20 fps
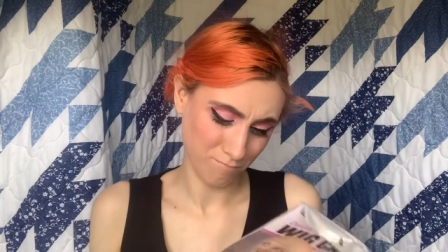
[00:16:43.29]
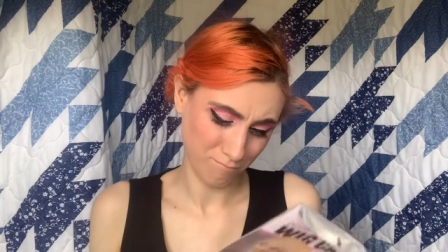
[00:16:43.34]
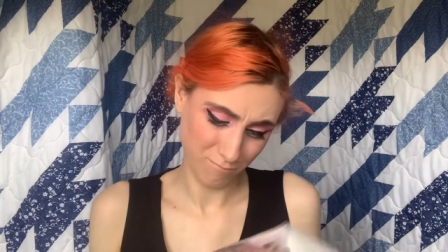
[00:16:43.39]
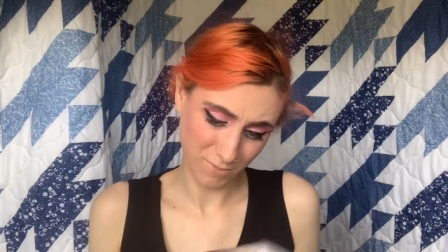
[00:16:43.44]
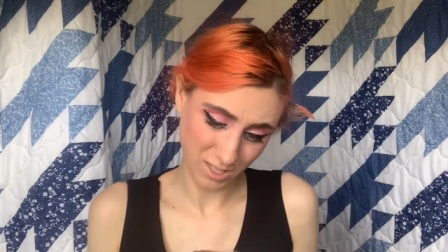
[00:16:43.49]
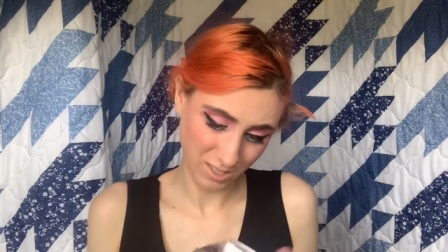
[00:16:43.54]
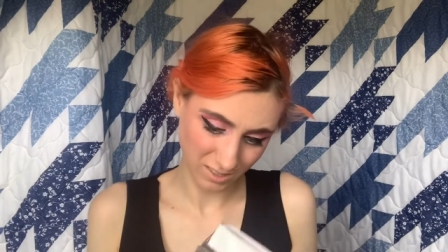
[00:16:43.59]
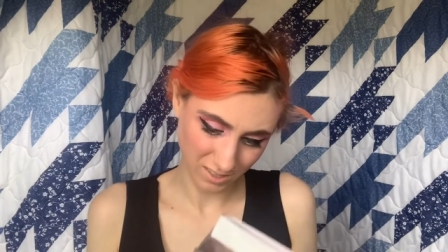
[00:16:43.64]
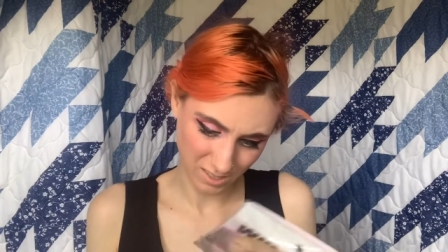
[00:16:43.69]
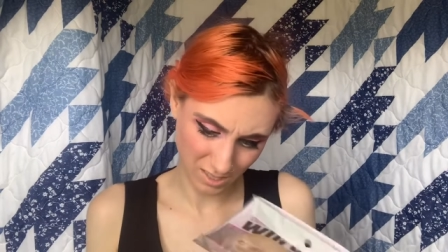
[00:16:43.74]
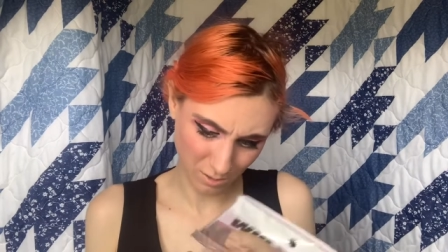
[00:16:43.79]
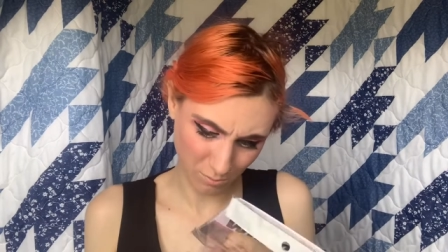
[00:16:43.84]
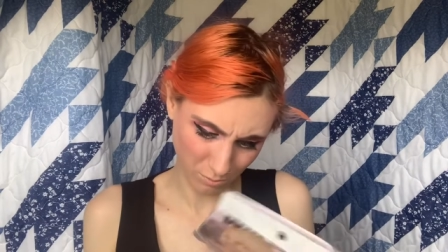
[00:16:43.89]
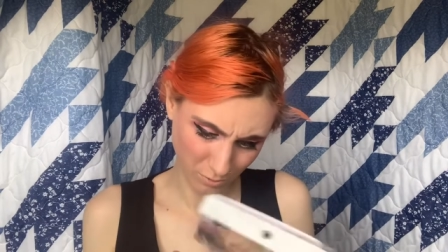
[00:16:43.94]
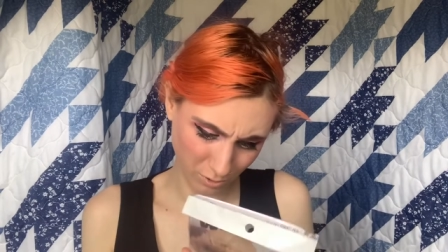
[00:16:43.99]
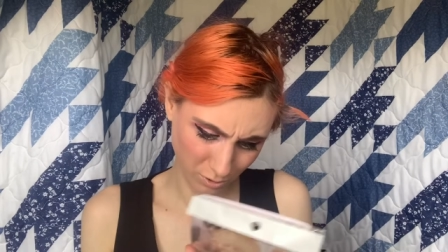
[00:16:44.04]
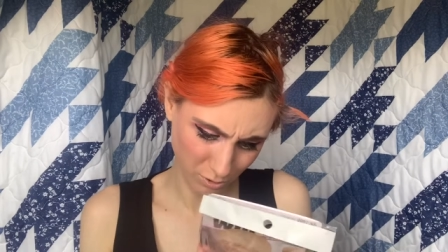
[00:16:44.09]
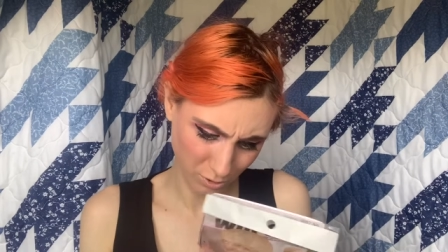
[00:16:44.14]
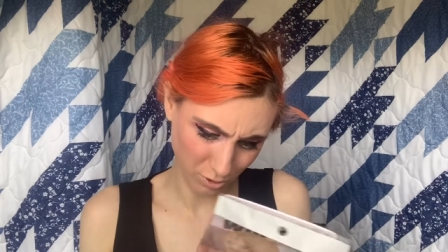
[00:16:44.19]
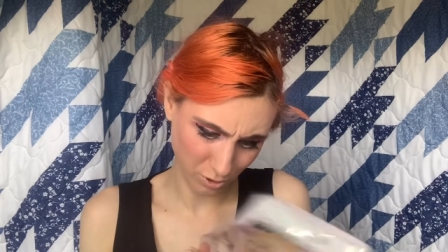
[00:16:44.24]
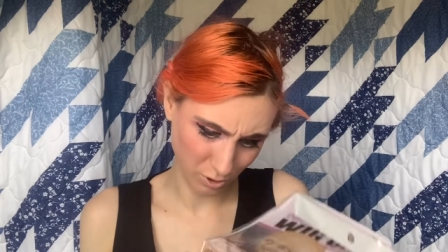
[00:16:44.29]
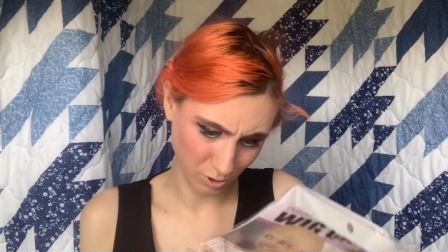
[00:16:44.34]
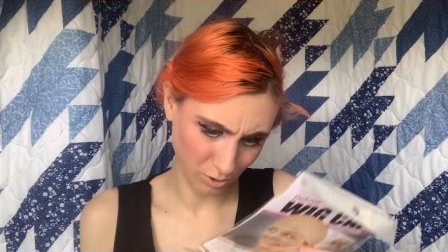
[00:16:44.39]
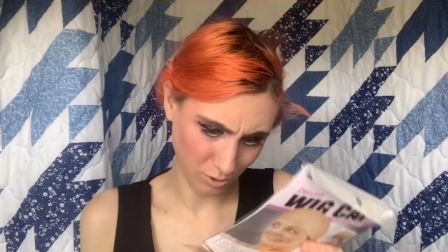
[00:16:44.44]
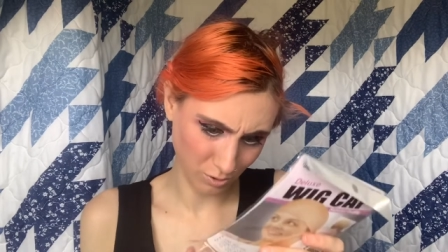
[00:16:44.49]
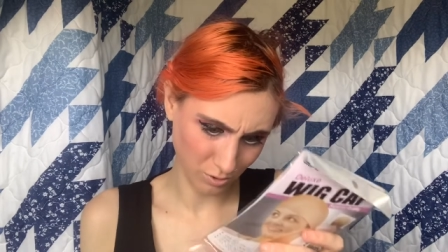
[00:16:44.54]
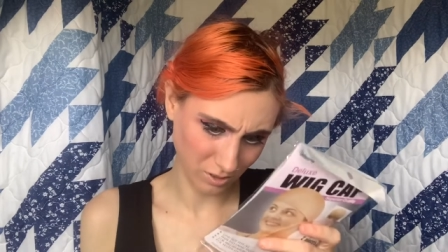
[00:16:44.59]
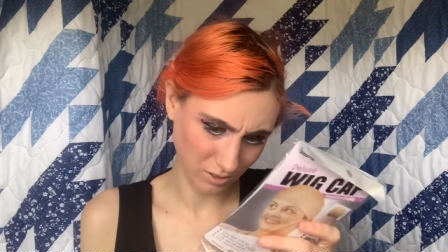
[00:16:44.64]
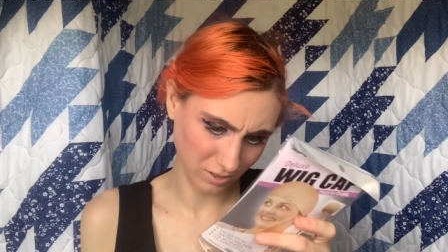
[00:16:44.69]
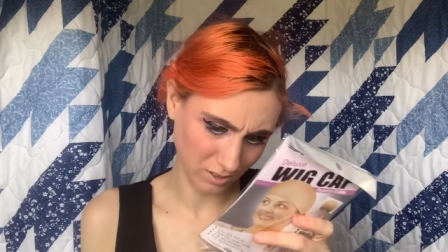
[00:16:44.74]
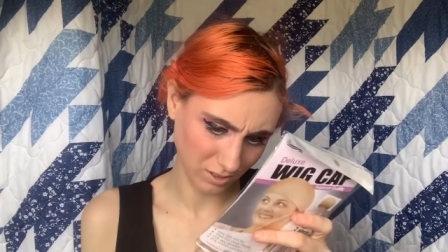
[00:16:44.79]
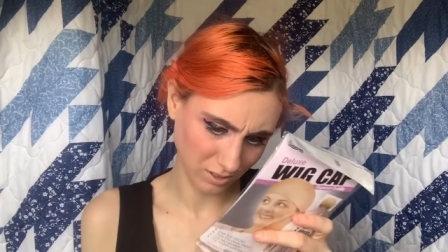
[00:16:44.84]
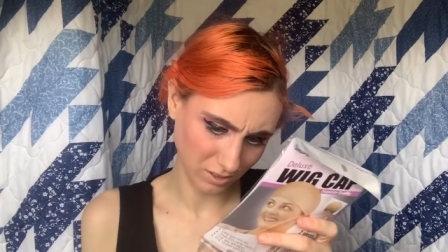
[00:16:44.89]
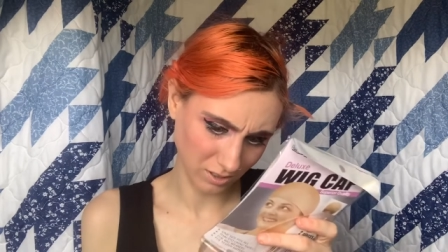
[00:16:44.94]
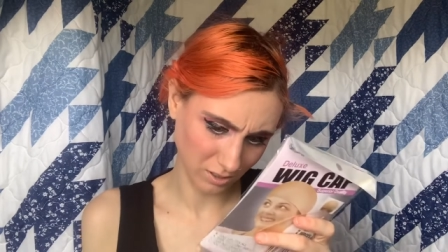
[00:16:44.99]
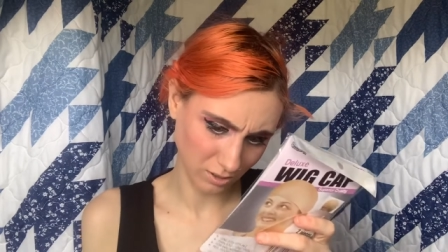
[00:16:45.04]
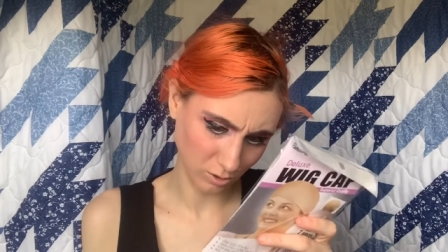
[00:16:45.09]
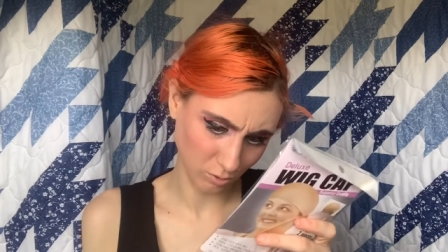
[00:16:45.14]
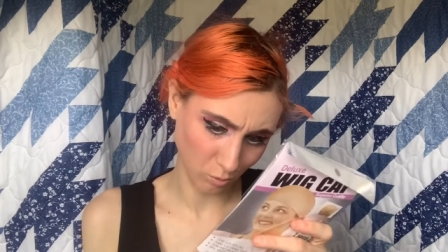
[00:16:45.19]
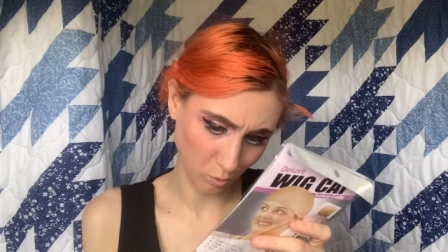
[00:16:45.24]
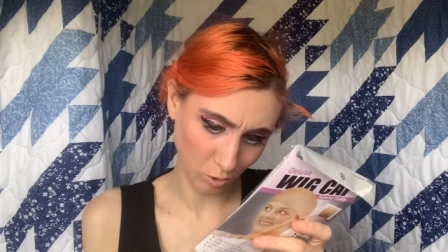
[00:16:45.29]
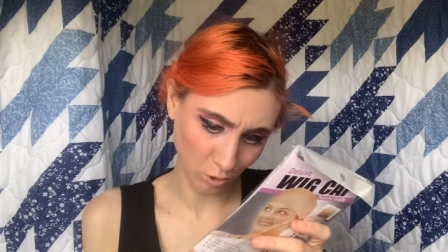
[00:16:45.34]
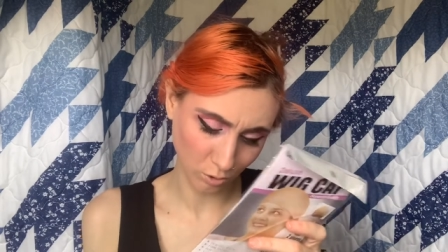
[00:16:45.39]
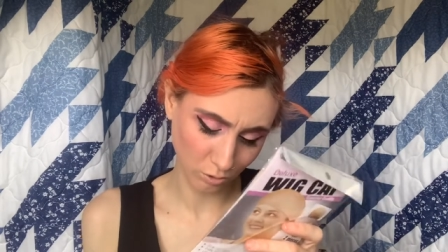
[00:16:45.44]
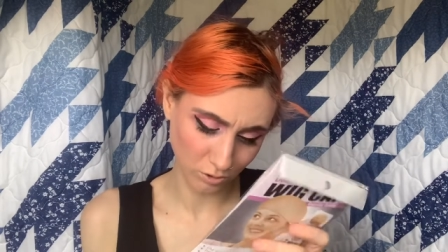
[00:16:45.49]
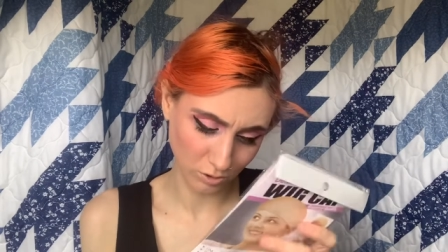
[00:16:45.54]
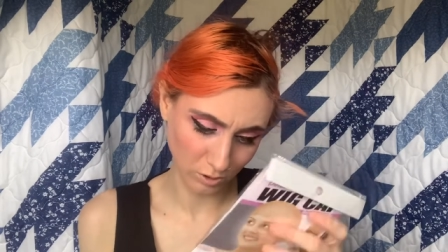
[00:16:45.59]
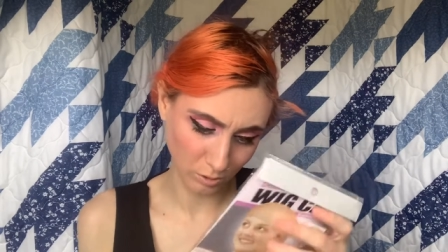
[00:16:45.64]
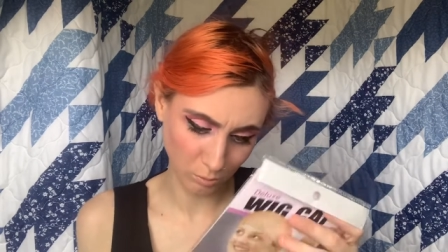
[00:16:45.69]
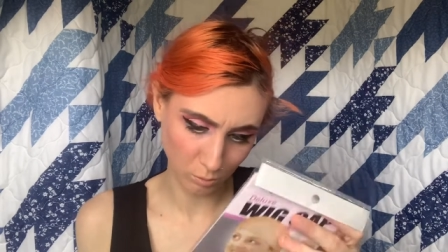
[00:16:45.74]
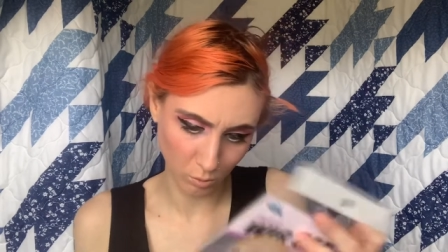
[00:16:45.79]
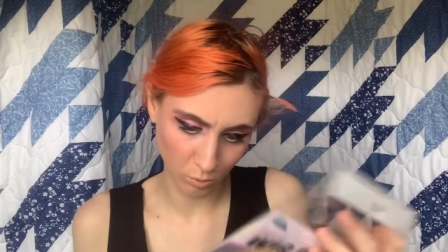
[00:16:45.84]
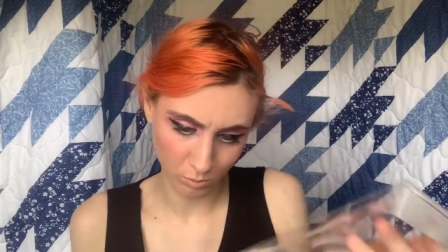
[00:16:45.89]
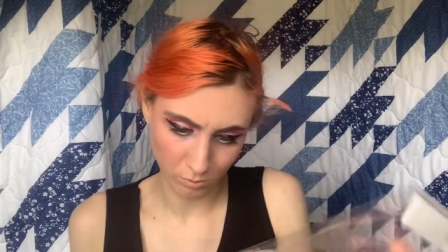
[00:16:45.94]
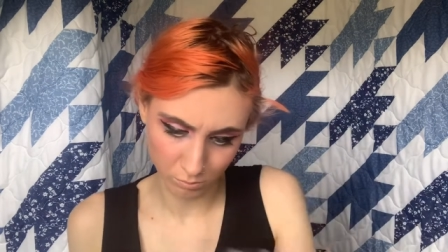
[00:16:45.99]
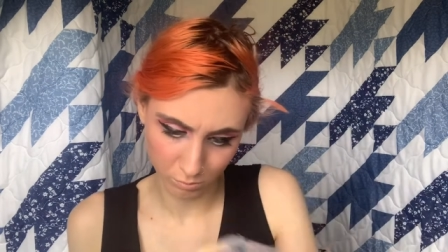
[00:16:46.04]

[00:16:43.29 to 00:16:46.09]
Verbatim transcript: So it came with two. It says it's the world's number one